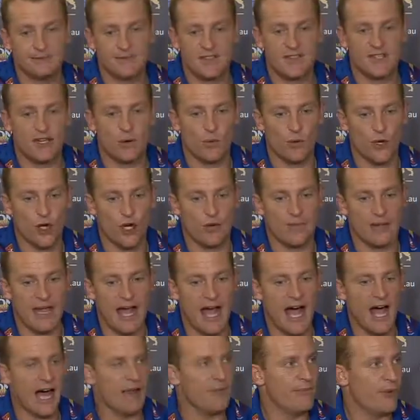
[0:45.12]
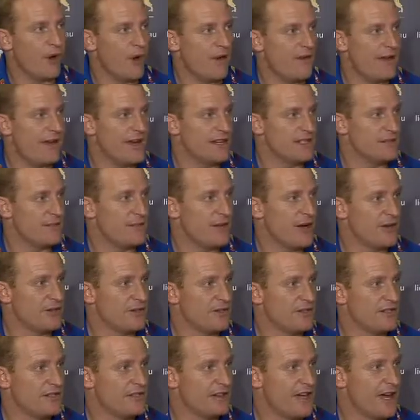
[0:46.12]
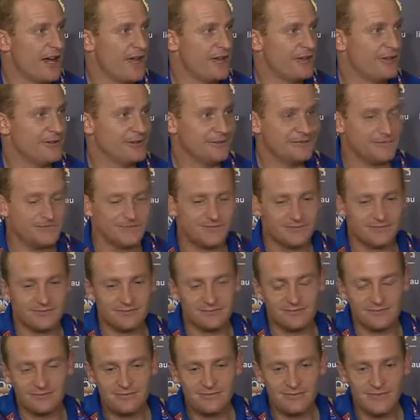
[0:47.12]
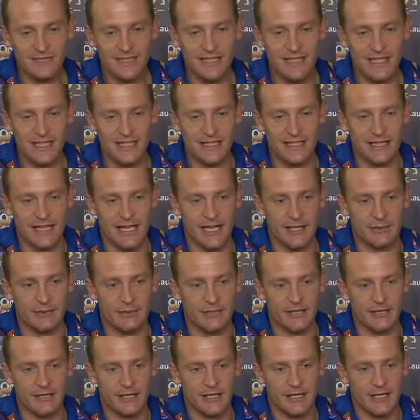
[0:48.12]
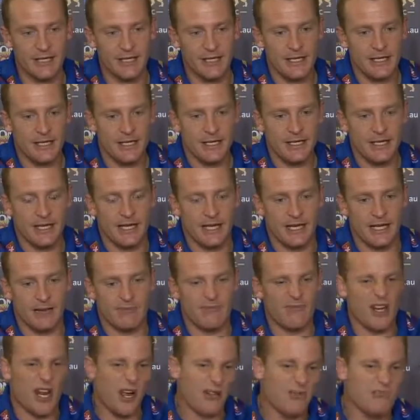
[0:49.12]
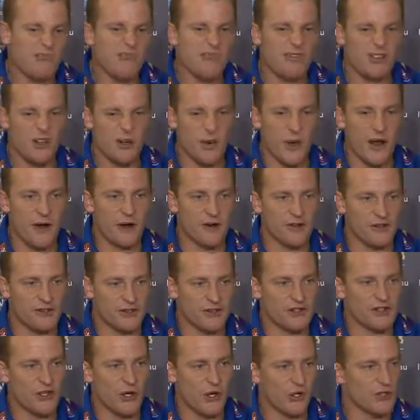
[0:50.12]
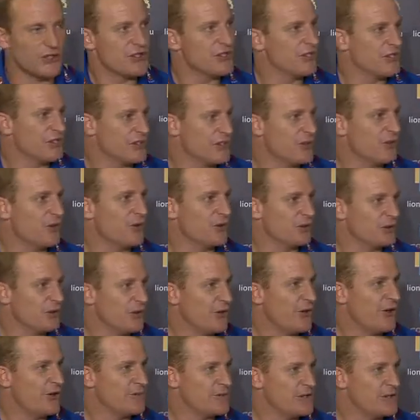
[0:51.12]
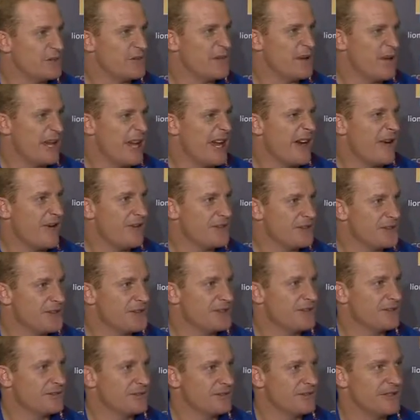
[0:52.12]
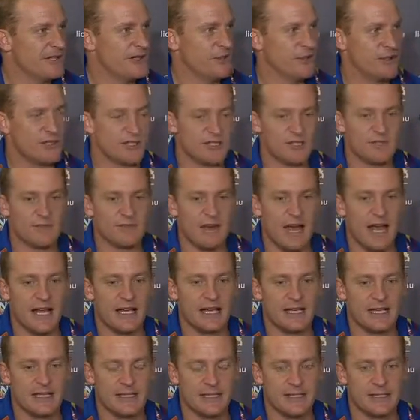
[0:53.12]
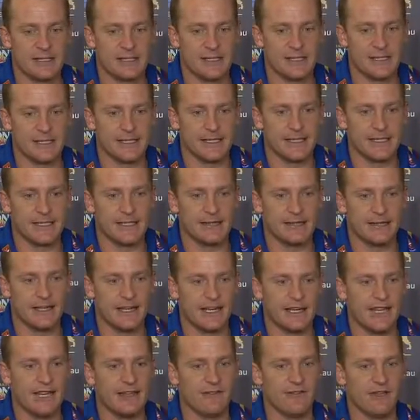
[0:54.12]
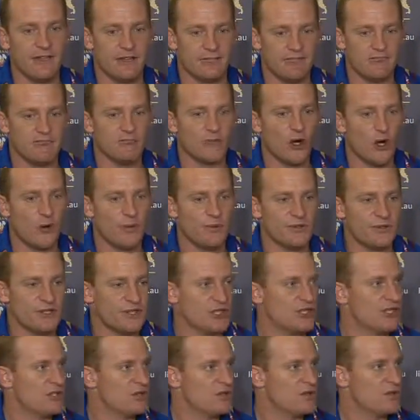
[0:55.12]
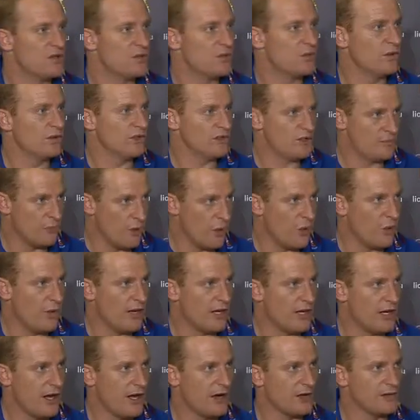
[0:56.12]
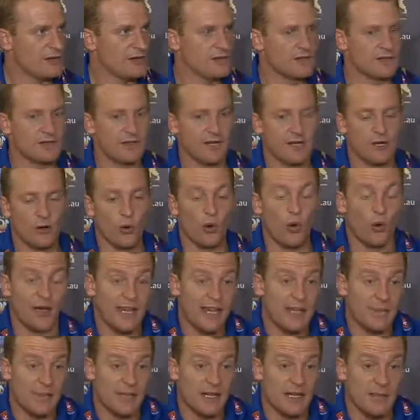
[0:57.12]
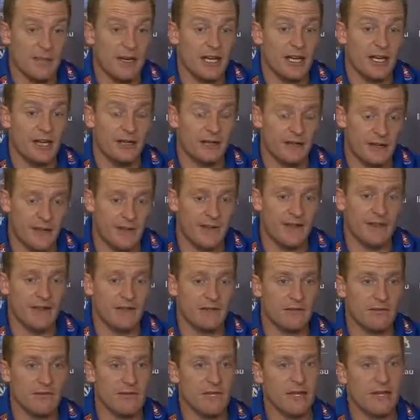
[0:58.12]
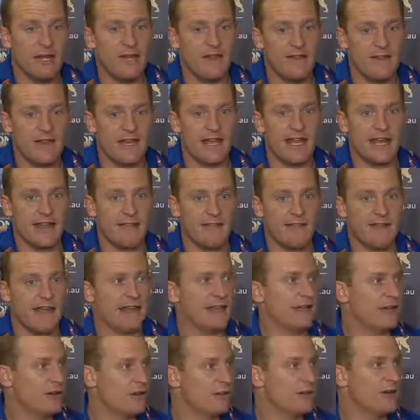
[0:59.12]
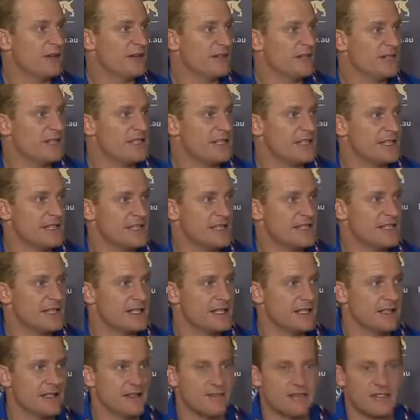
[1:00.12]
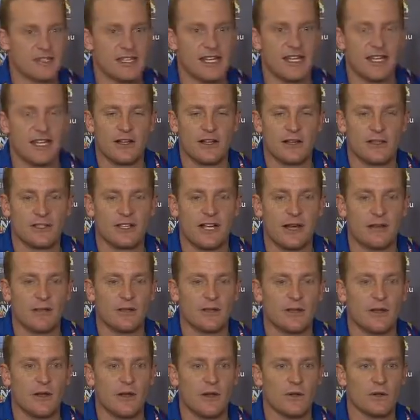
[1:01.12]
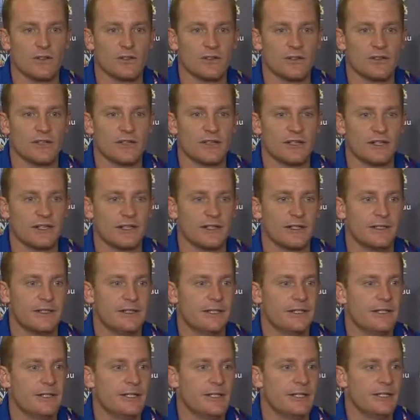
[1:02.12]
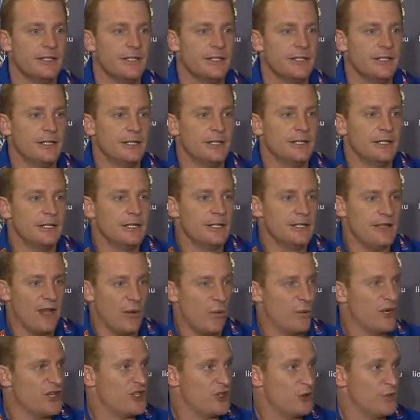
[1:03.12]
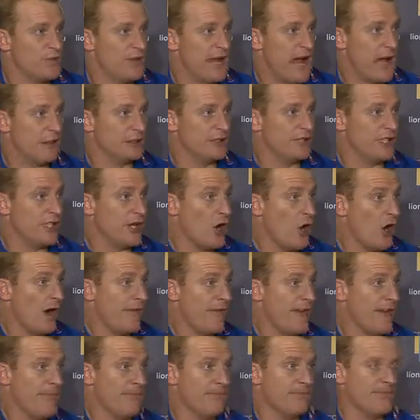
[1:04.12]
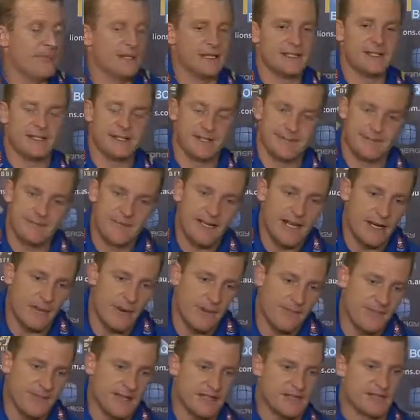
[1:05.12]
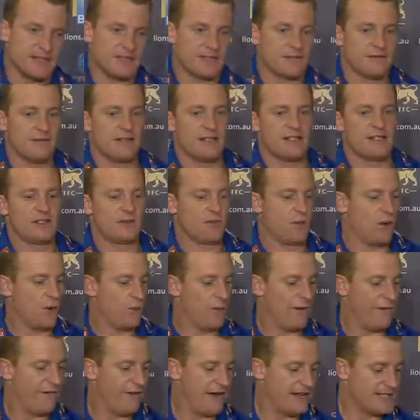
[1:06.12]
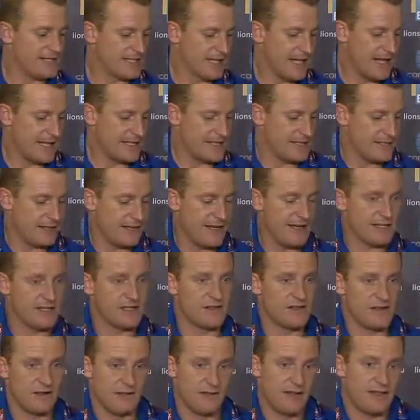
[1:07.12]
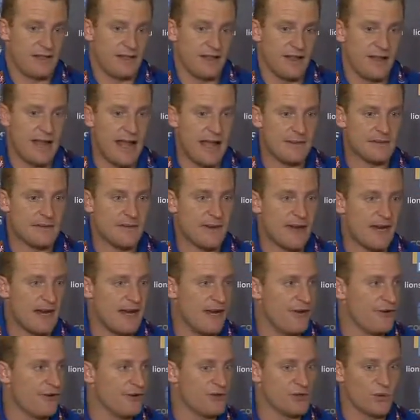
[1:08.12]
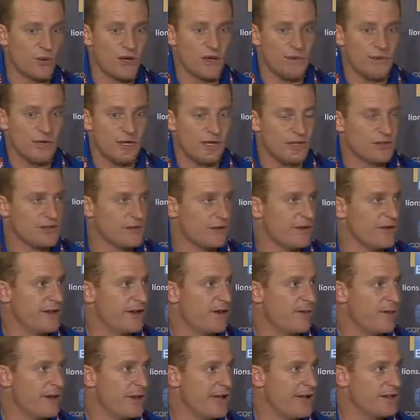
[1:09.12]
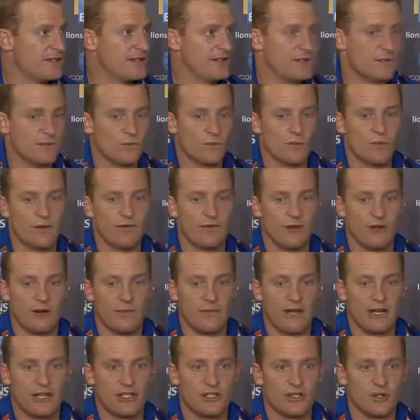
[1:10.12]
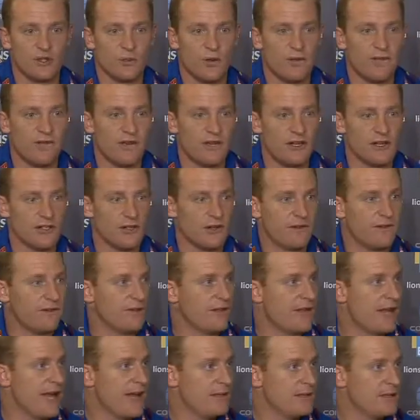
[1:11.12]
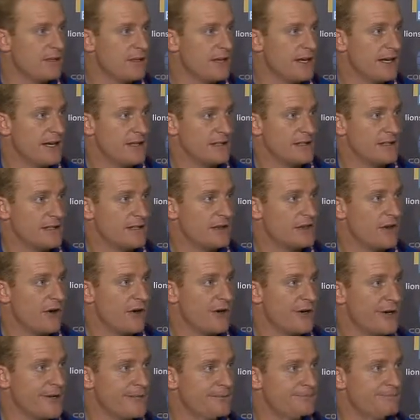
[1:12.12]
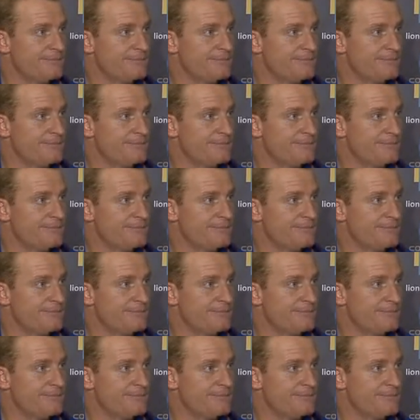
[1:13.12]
So we've got to be heartened by that as opposed to disheartened in the end. But, a few errors just costing us at wrong times, just big errors that we're just making that are giving oppositions small windows or keeping them in it, and then they're getting their little bit of ascendancy and they're just those couple of goals that we should be able to deny them. But anyway, that's what we're faced against, and it's the game's about 120 minutes or thereabouts, and we've got to make sure we finish off the game in its entirety.